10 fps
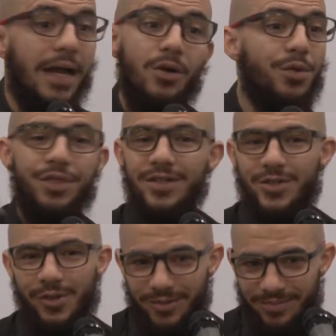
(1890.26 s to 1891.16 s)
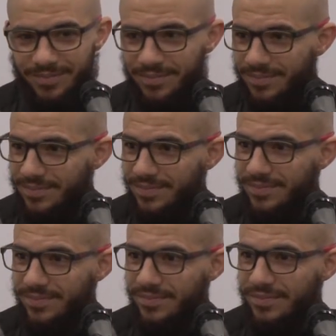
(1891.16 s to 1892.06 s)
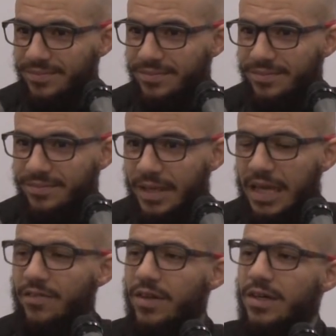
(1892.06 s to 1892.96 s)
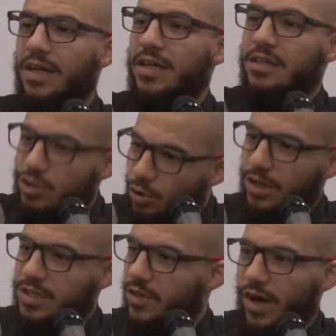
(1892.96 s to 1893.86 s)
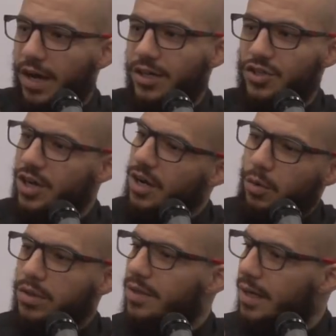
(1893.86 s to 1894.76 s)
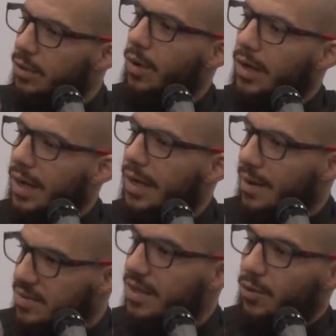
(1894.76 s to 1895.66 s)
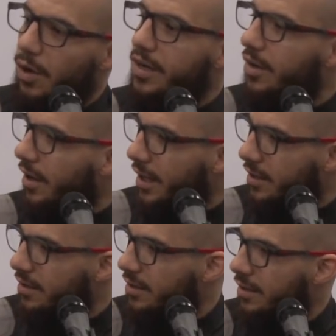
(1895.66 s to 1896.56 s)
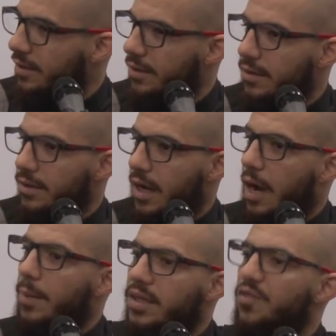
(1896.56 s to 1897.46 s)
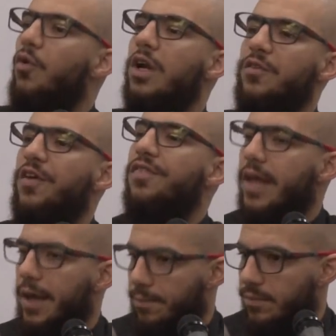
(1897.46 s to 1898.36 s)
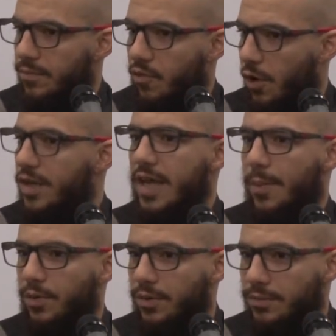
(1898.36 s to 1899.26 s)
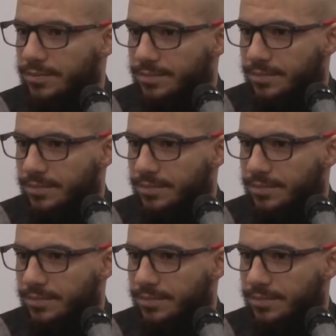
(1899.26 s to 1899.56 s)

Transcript: I don't think so. Even students of knowledge will tell you, wallahi, I'm still working on it. I'm at the 45th name, for example.